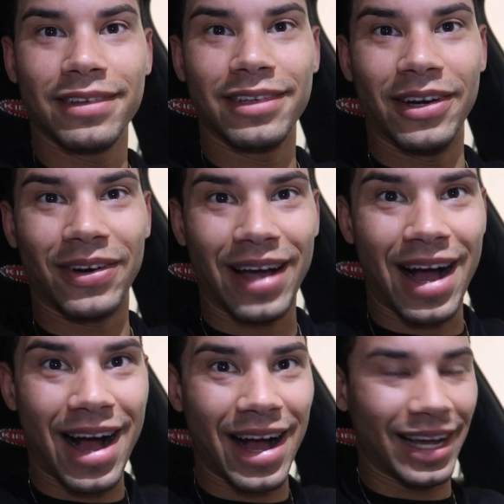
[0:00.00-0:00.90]
Yo
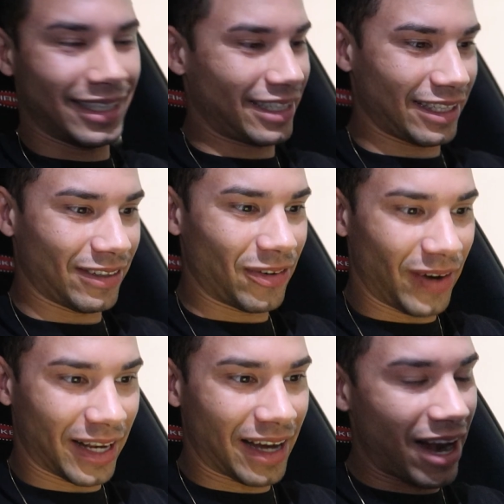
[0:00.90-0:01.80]
guys, we
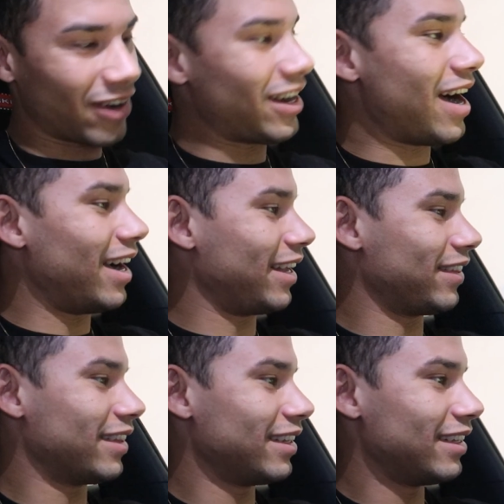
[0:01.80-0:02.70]
went and got her done.